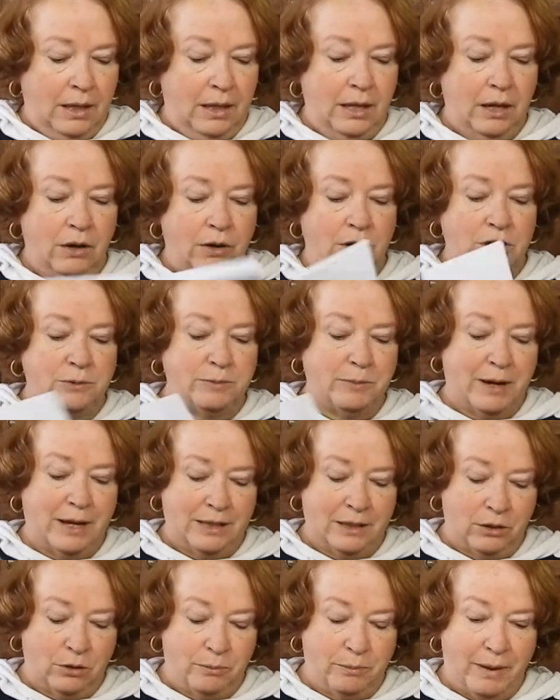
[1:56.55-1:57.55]
Here is my
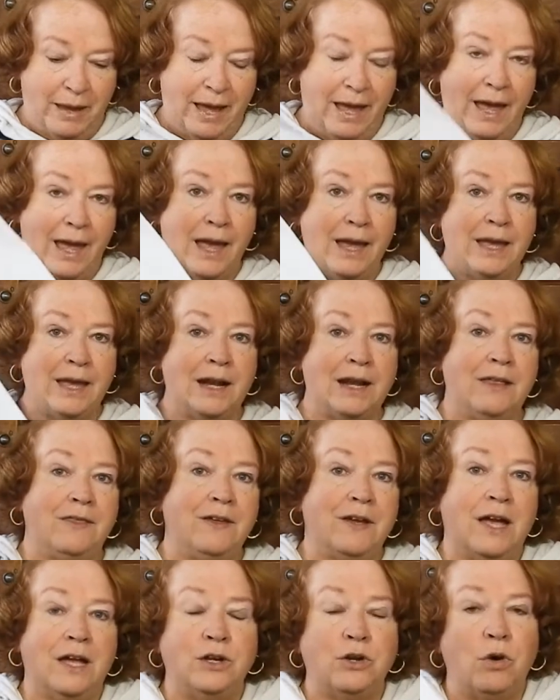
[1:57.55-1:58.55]
little bag.
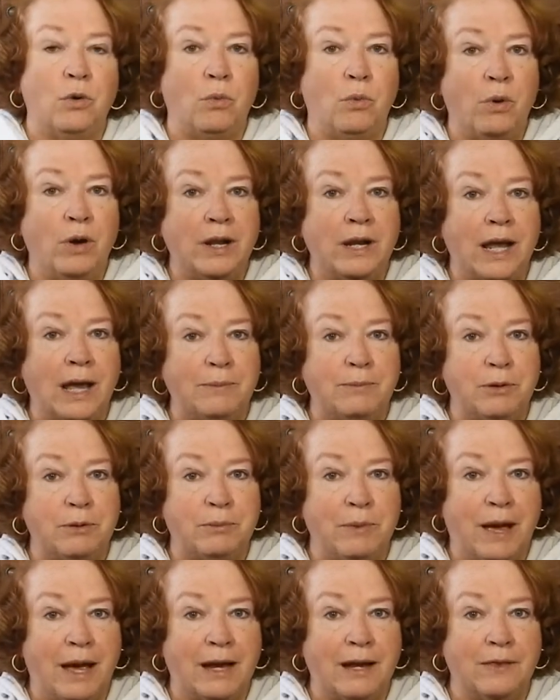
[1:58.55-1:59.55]
Anything I don't want, I put
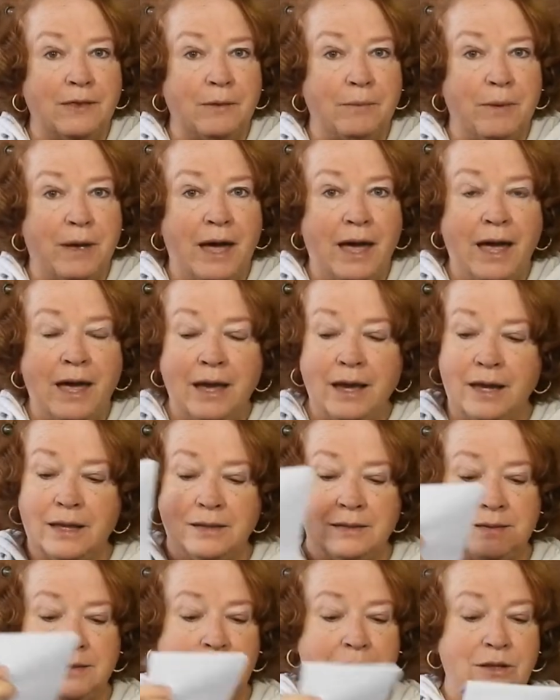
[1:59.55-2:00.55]
back in the bag
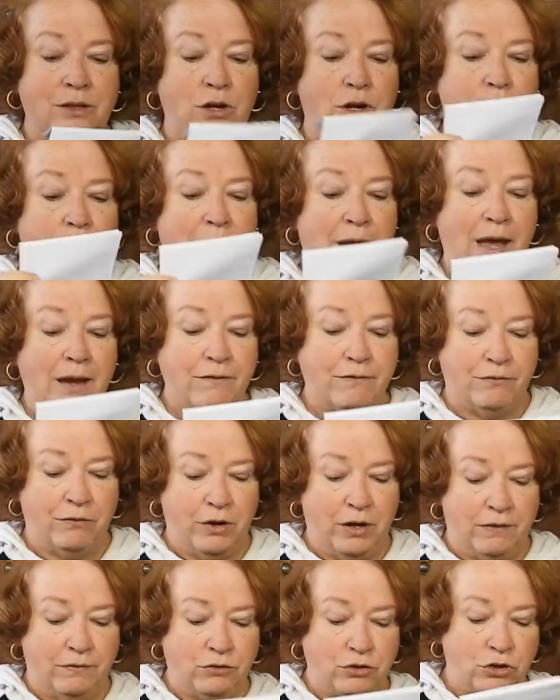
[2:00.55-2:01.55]
and send it on back
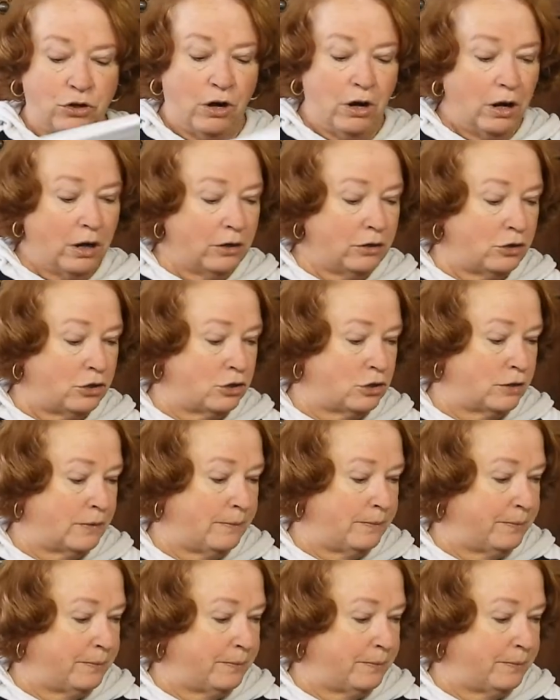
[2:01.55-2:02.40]
free of charge.